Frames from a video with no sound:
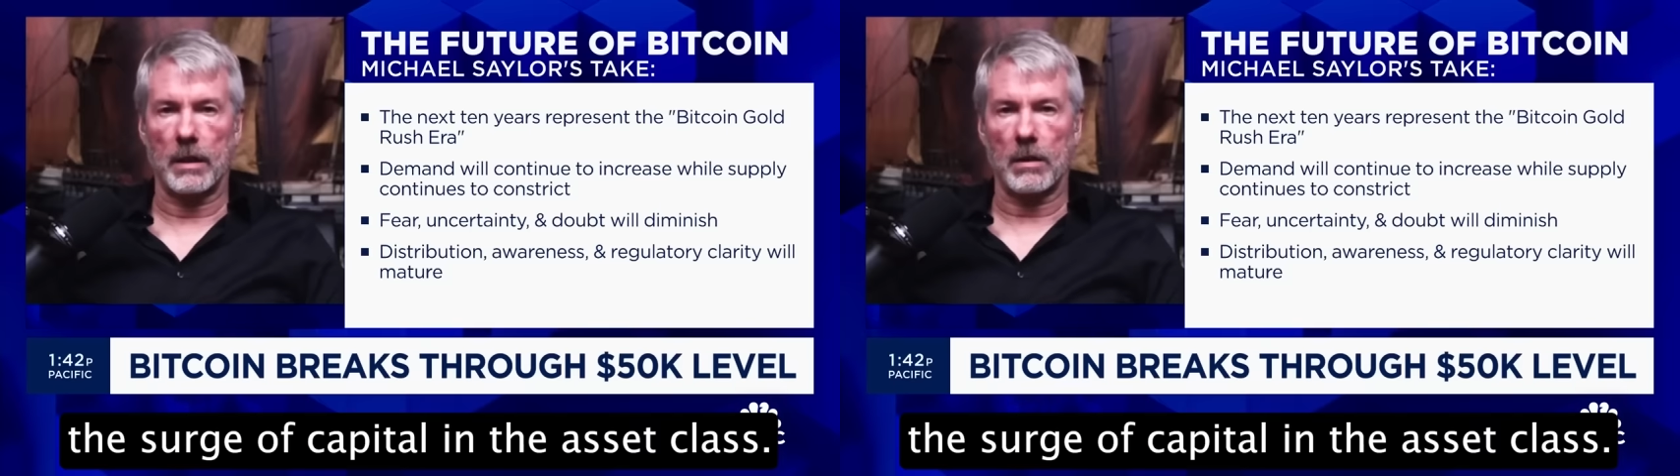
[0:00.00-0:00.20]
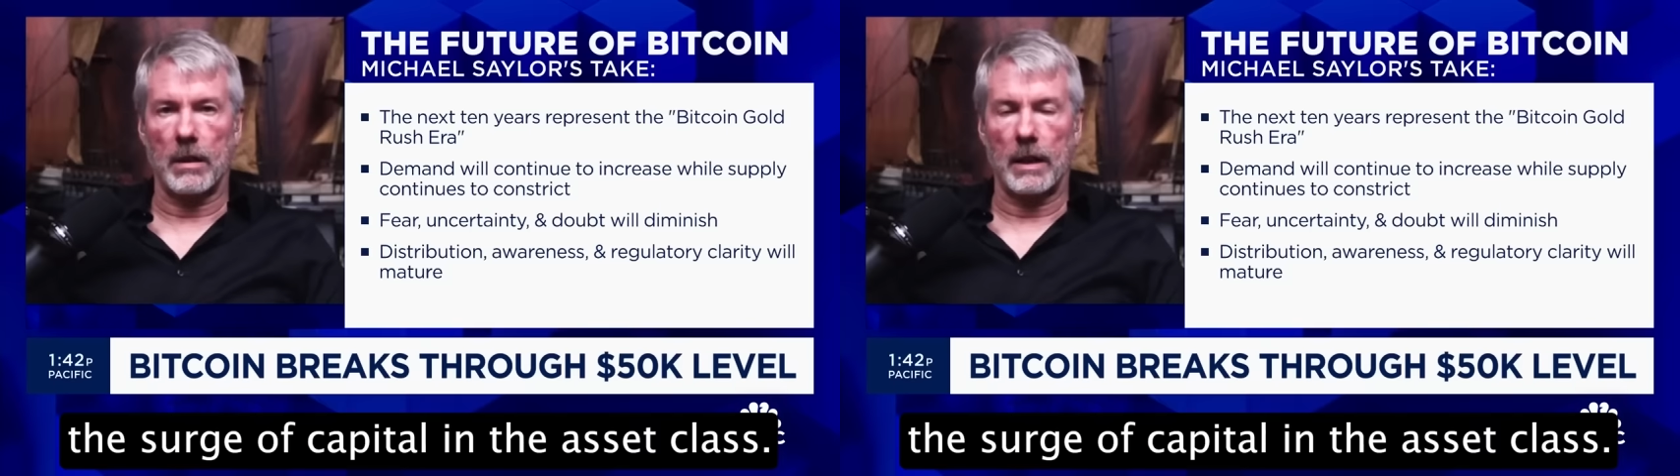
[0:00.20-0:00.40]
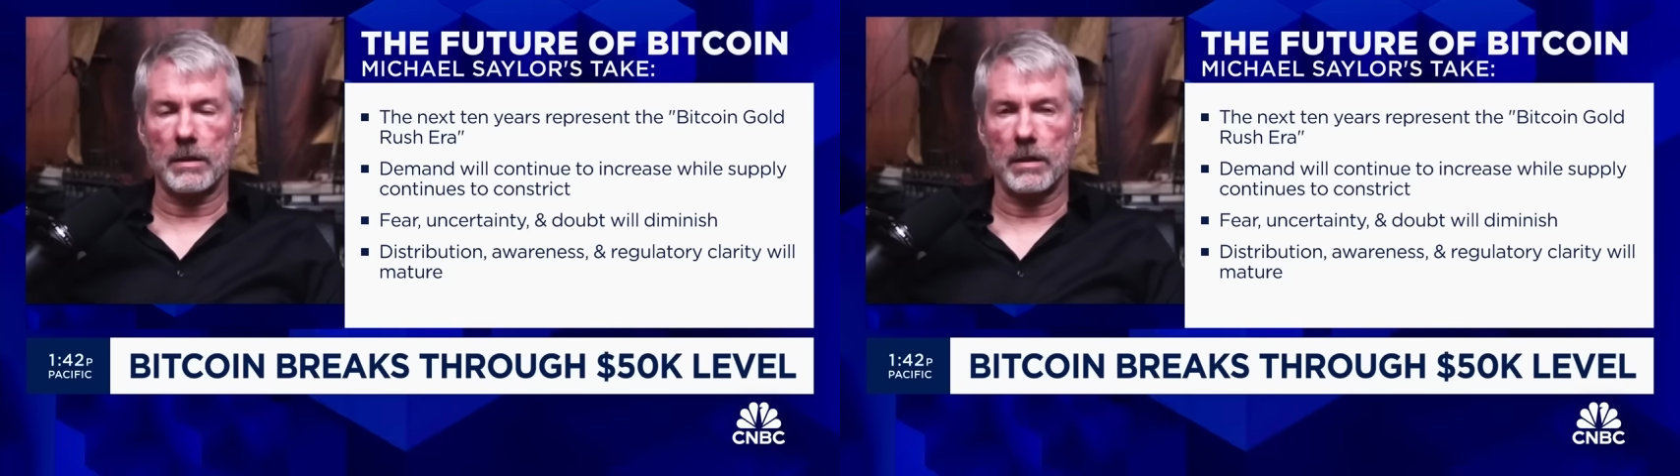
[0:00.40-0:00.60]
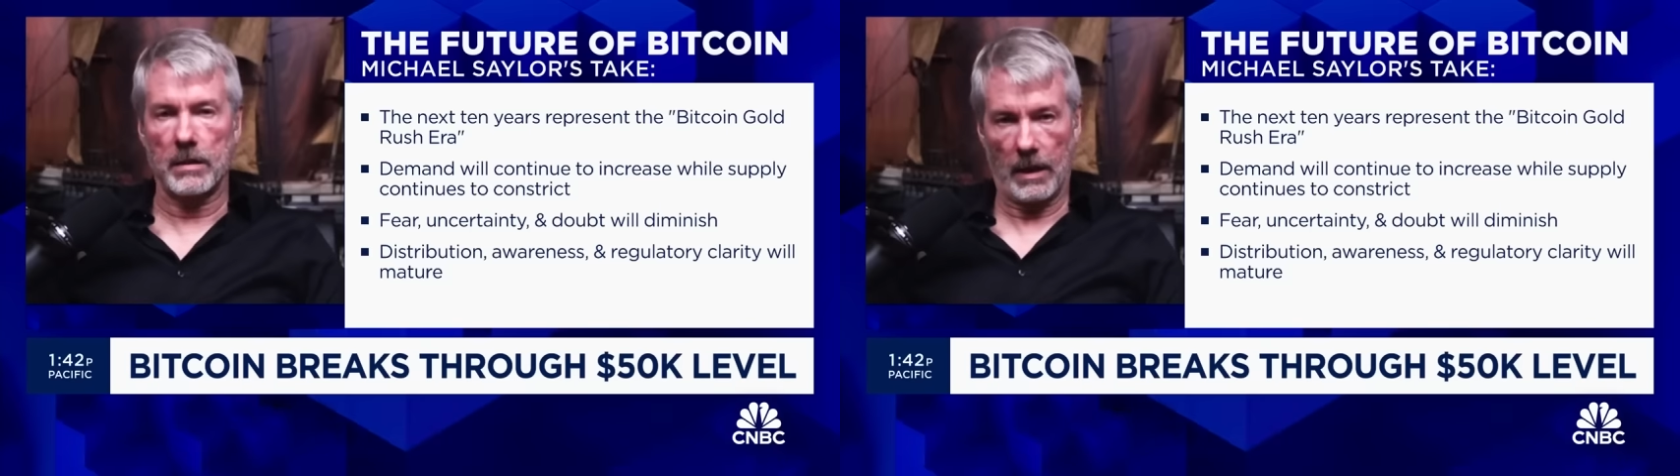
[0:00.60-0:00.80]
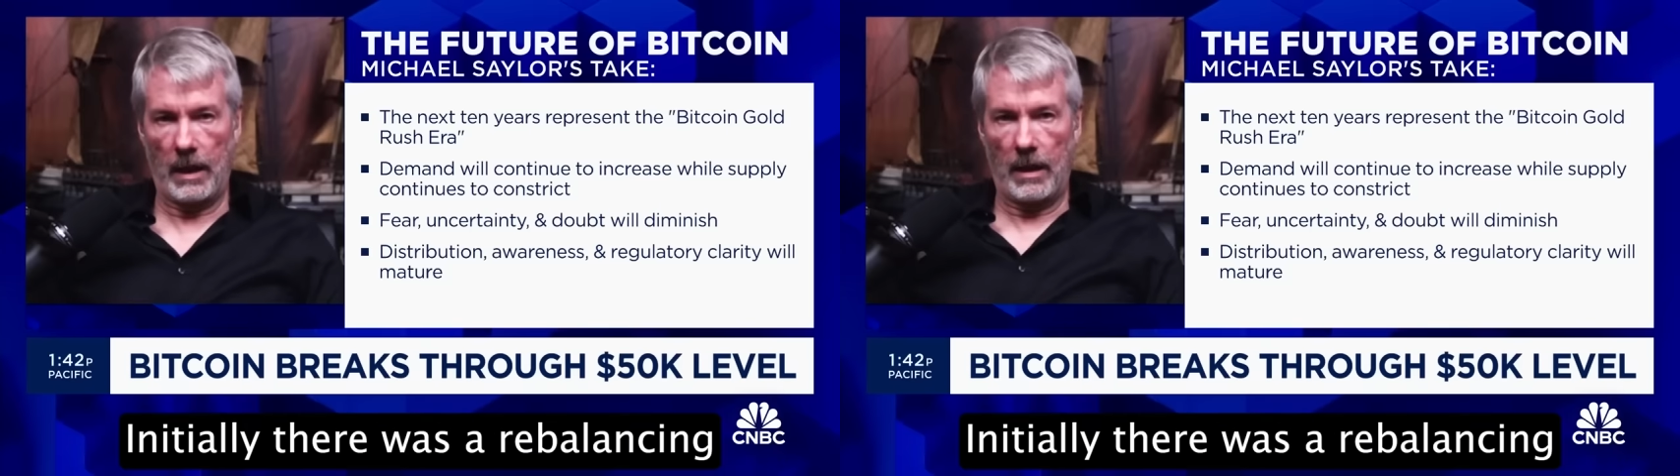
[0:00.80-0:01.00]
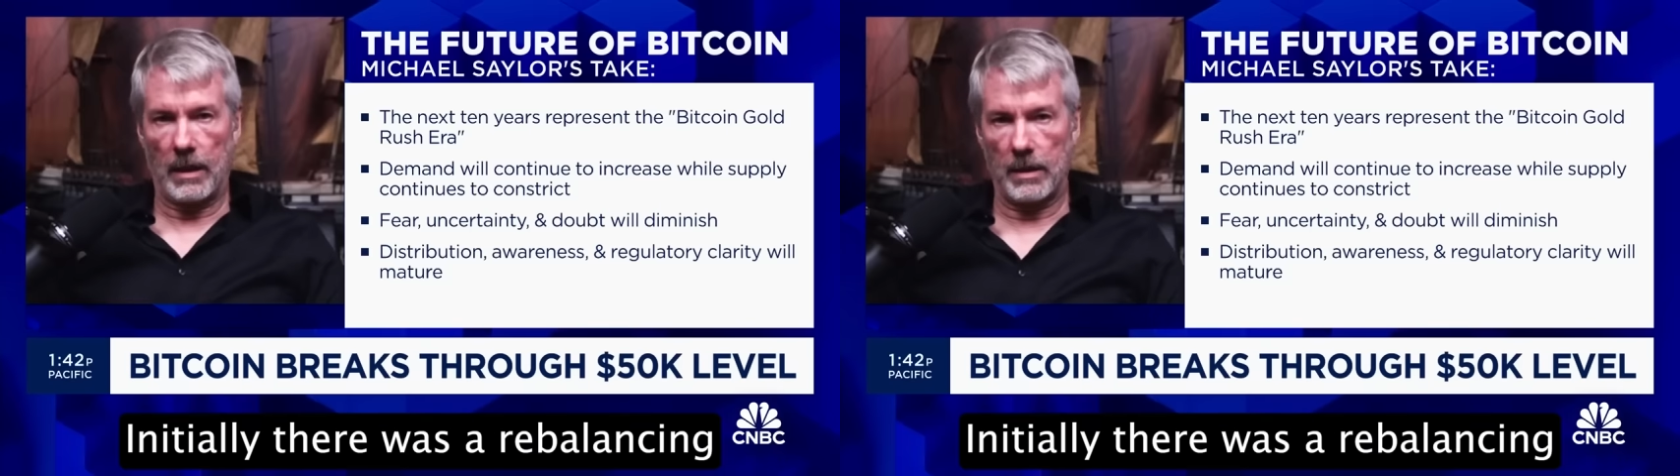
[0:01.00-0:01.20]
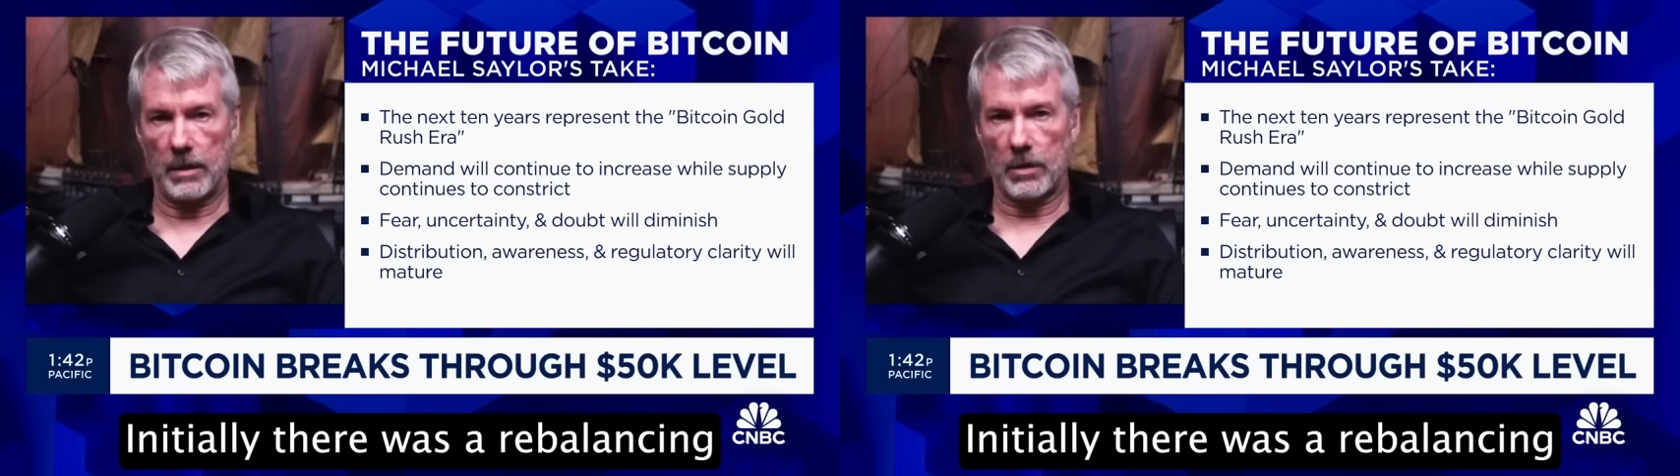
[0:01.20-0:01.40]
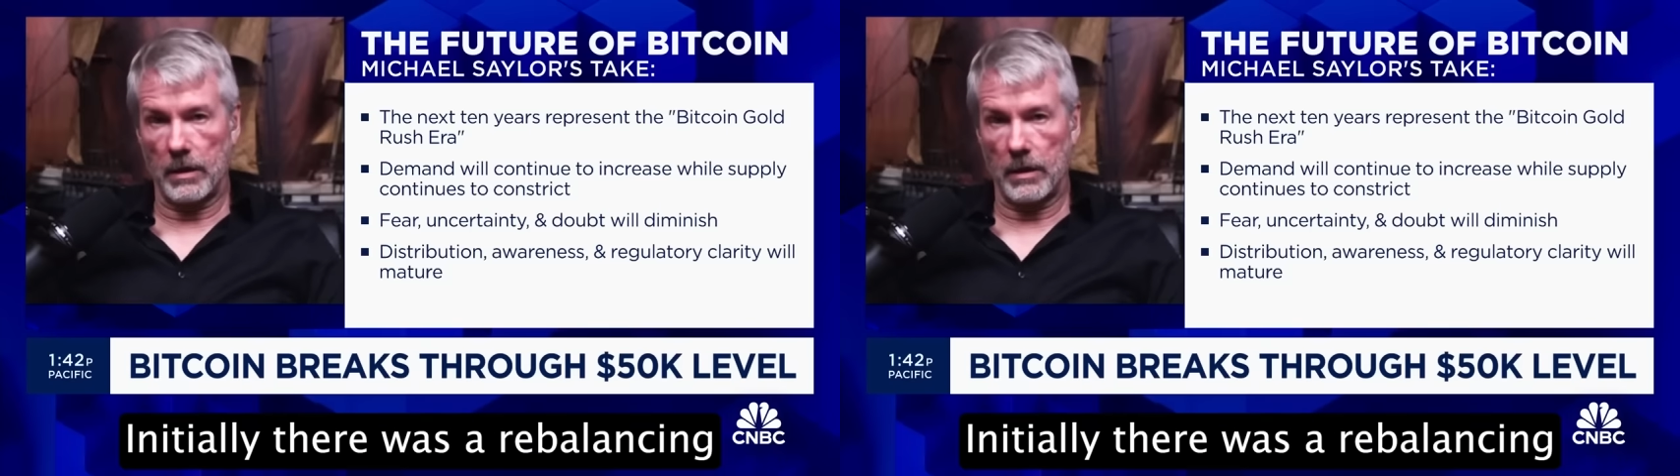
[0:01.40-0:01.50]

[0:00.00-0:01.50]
class. And initially,